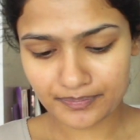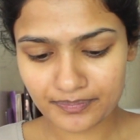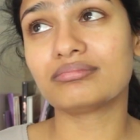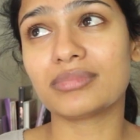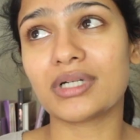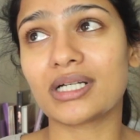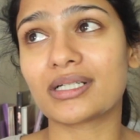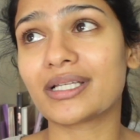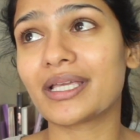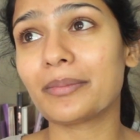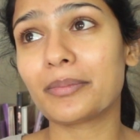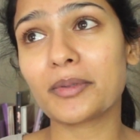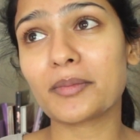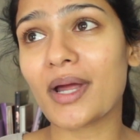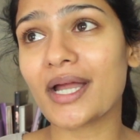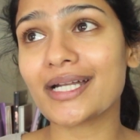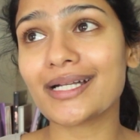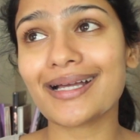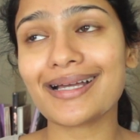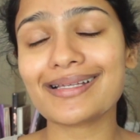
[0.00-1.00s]
But keep in
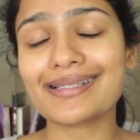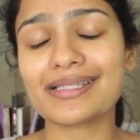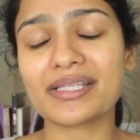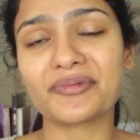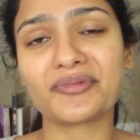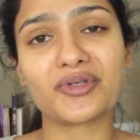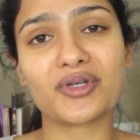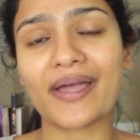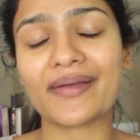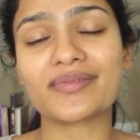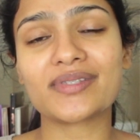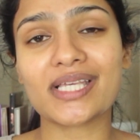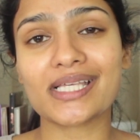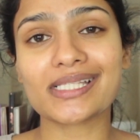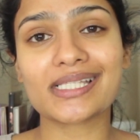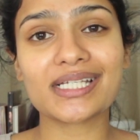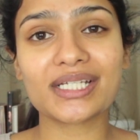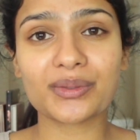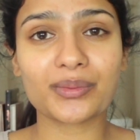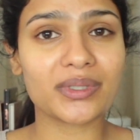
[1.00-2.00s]
mind, guys, if you have
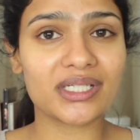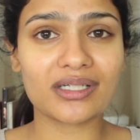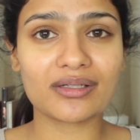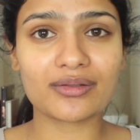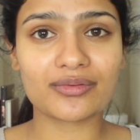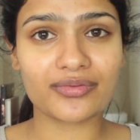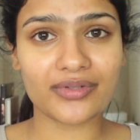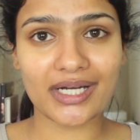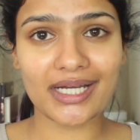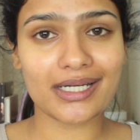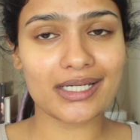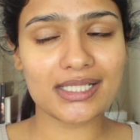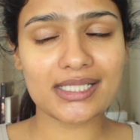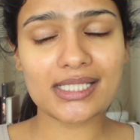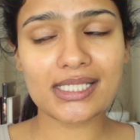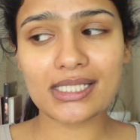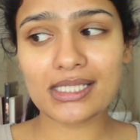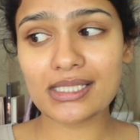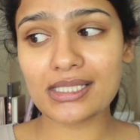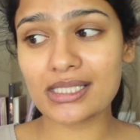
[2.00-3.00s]
sensitivity to
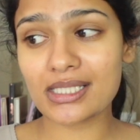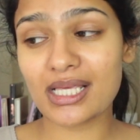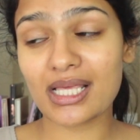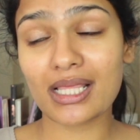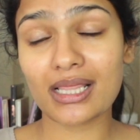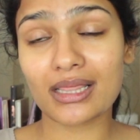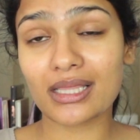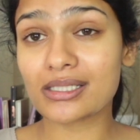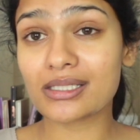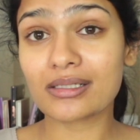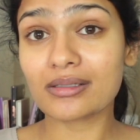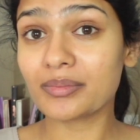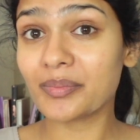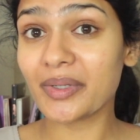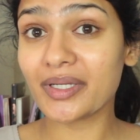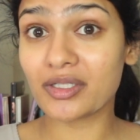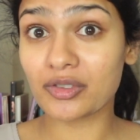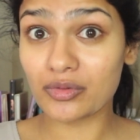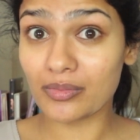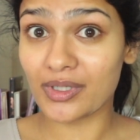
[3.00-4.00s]
fragrances, this could
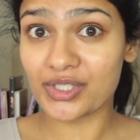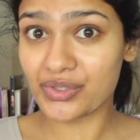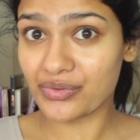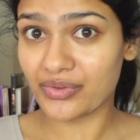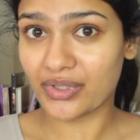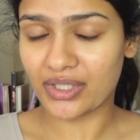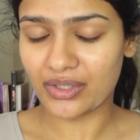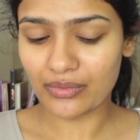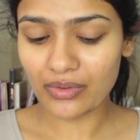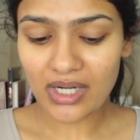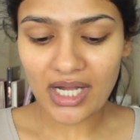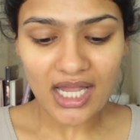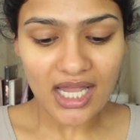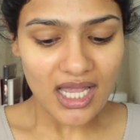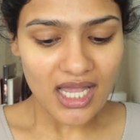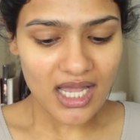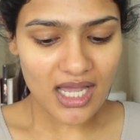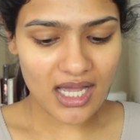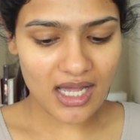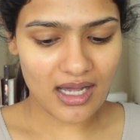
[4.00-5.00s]
be too much for you.
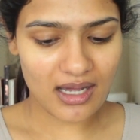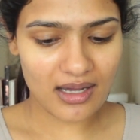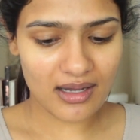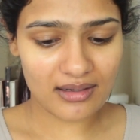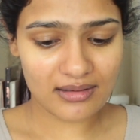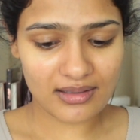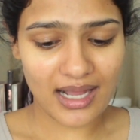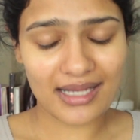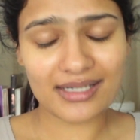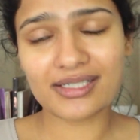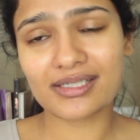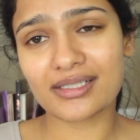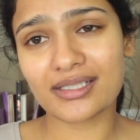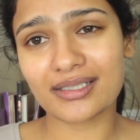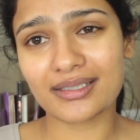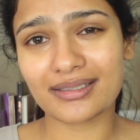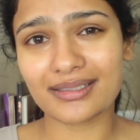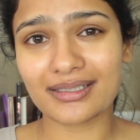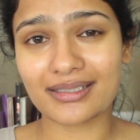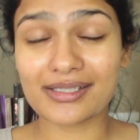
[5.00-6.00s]

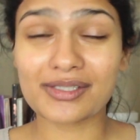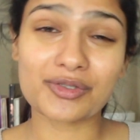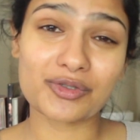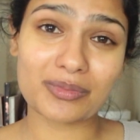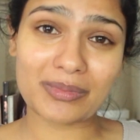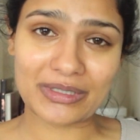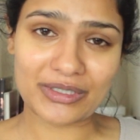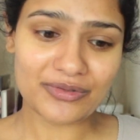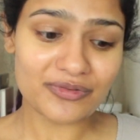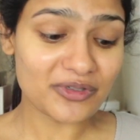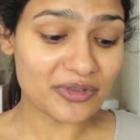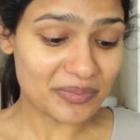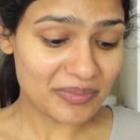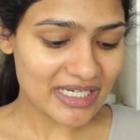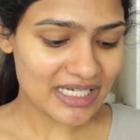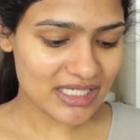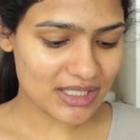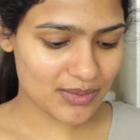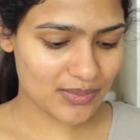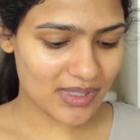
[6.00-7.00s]
Actually, it is too much for
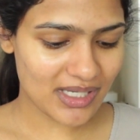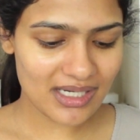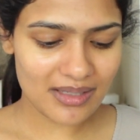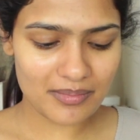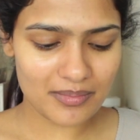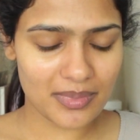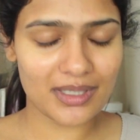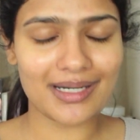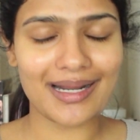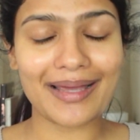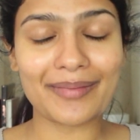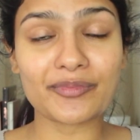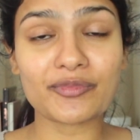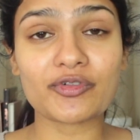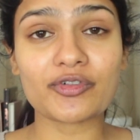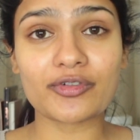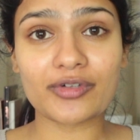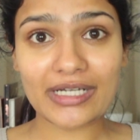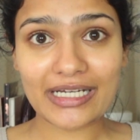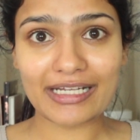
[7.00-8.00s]
me as well, but I'm
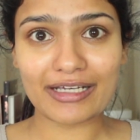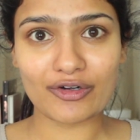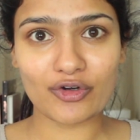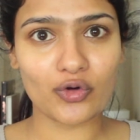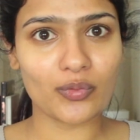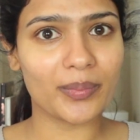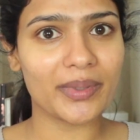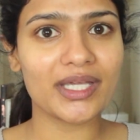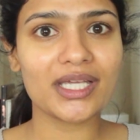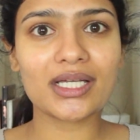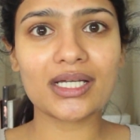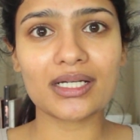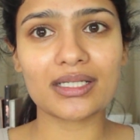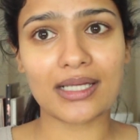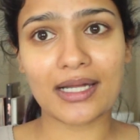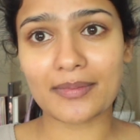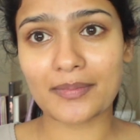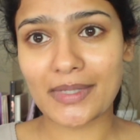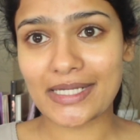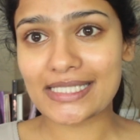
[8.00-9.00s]
really hoping
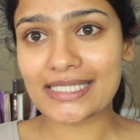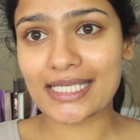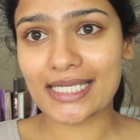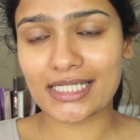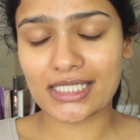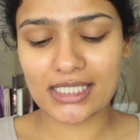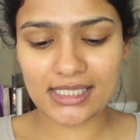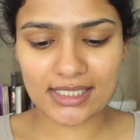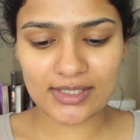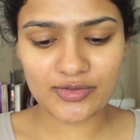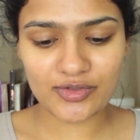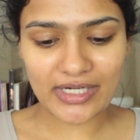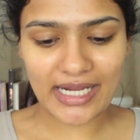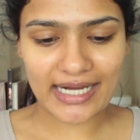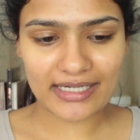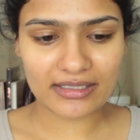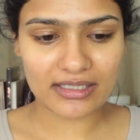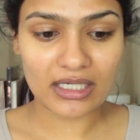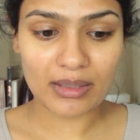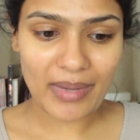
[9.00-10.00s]
that my skin doesn't
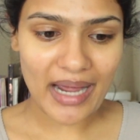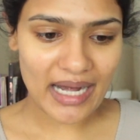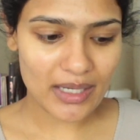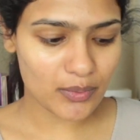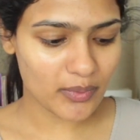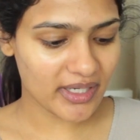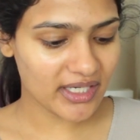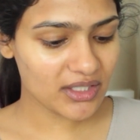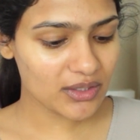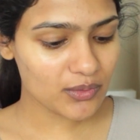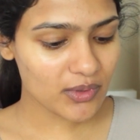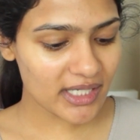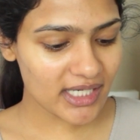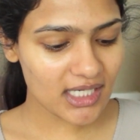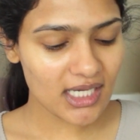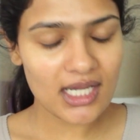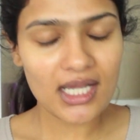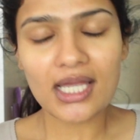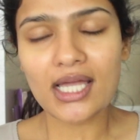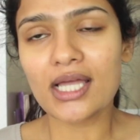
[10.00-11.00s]
react in a bad way to
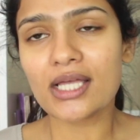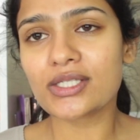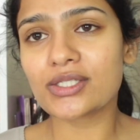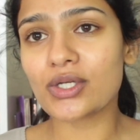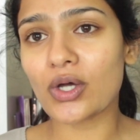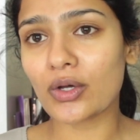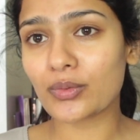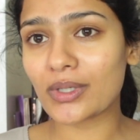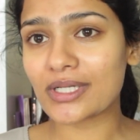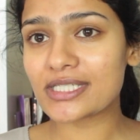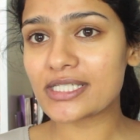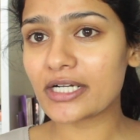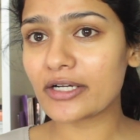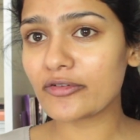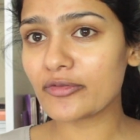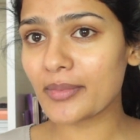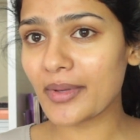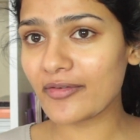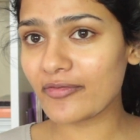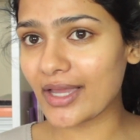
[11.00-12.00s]
it. So on one side
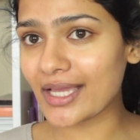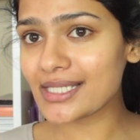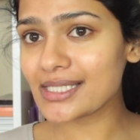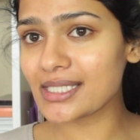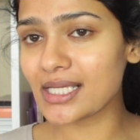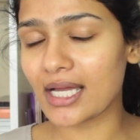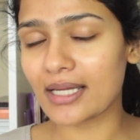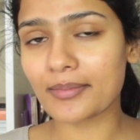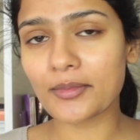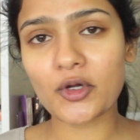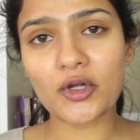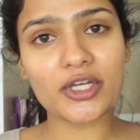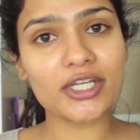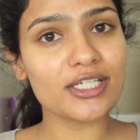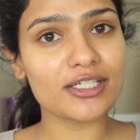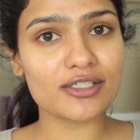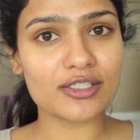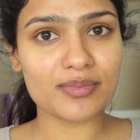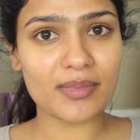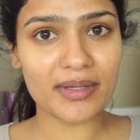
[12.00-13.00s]
of my face, I'm going
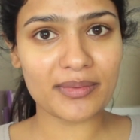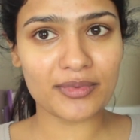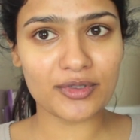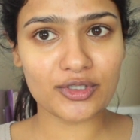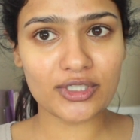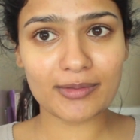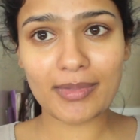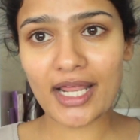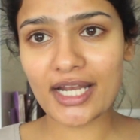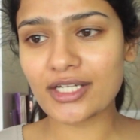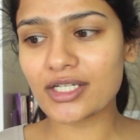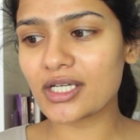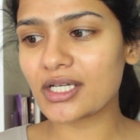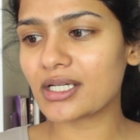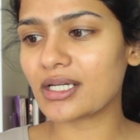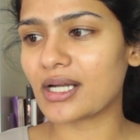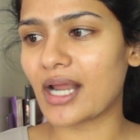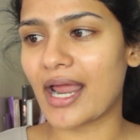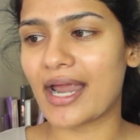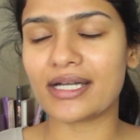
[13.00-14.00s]
to use my beauty
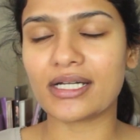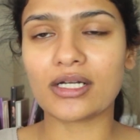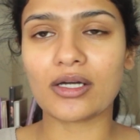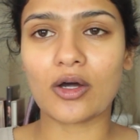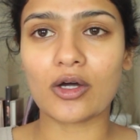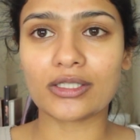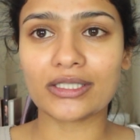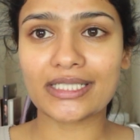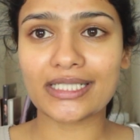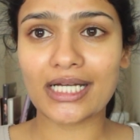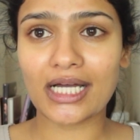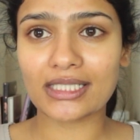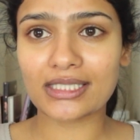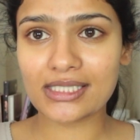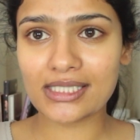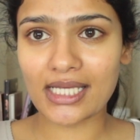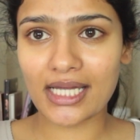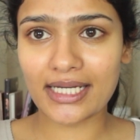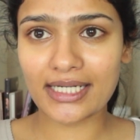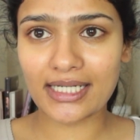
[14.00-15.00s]
blender, and on the
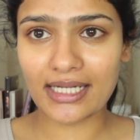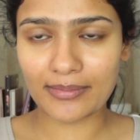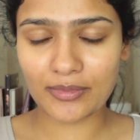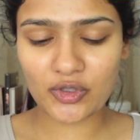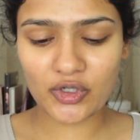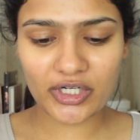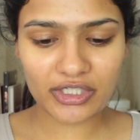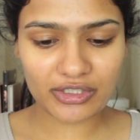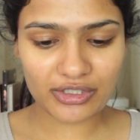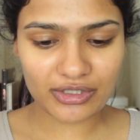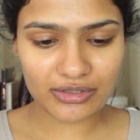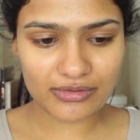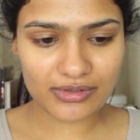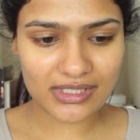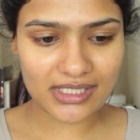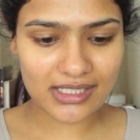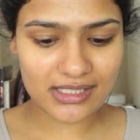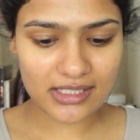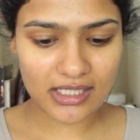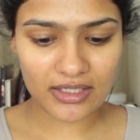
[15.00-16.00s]
other side, I'm going to
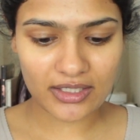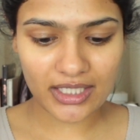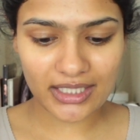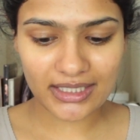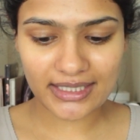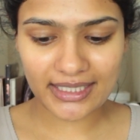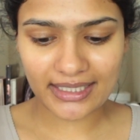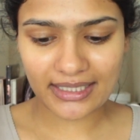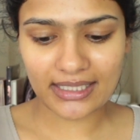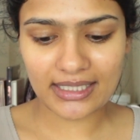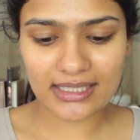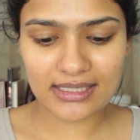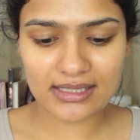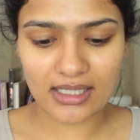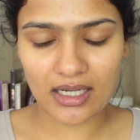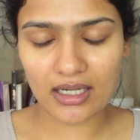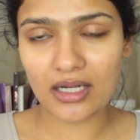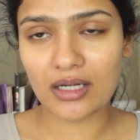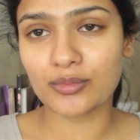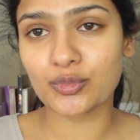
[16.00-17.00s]
use this Real Techniques
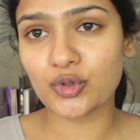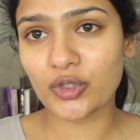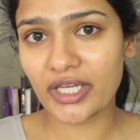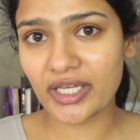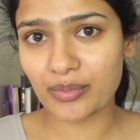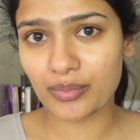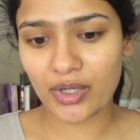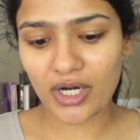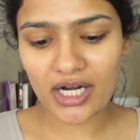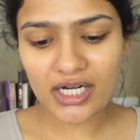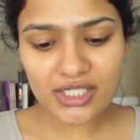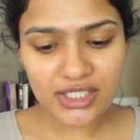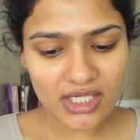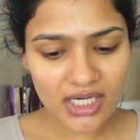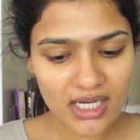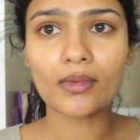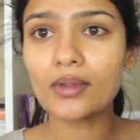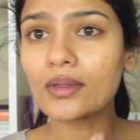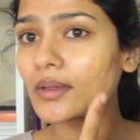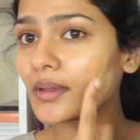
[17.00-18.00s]
Kabuki brush.